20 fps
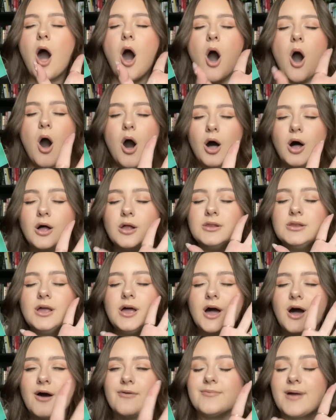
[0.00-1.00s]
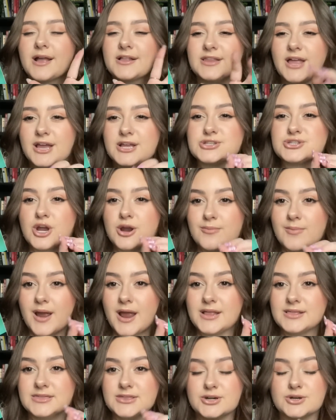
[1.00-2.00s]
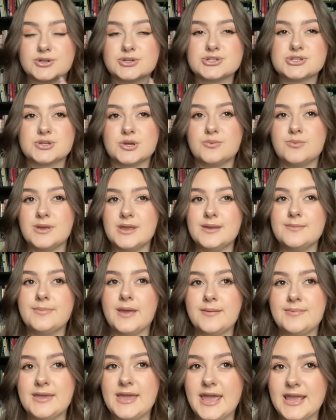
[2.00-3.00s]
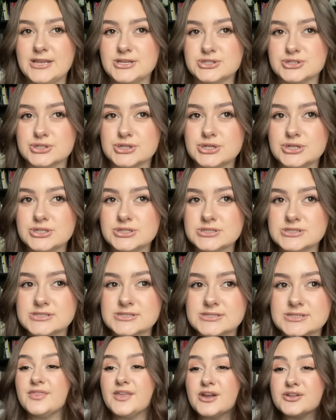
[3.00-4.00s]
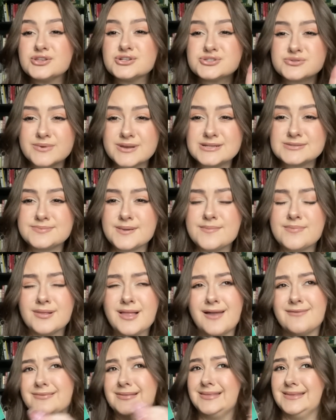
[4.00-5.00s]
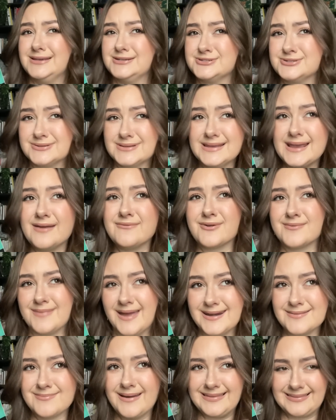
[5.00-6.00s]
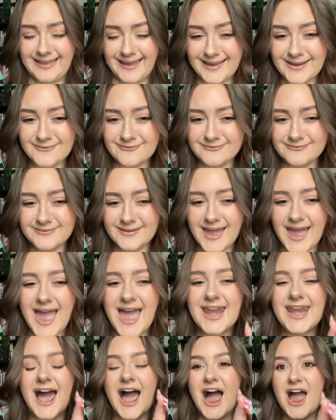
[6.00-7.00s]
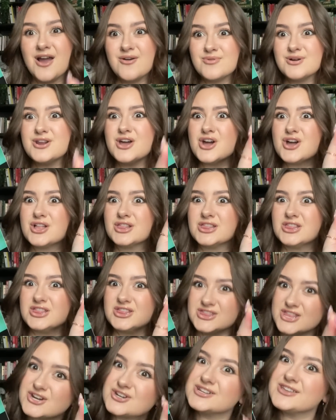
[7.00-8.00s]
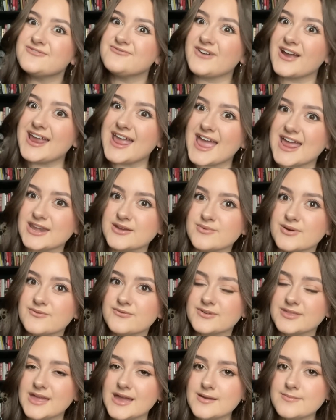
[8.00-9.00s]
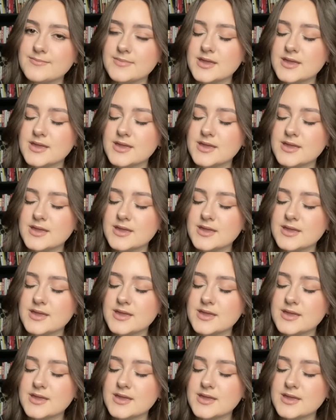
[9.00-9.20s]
all of my clients are my literal sweet baby angels. They're the sweetest people I've literally ever met in my life. And I would literally fight anyone for them.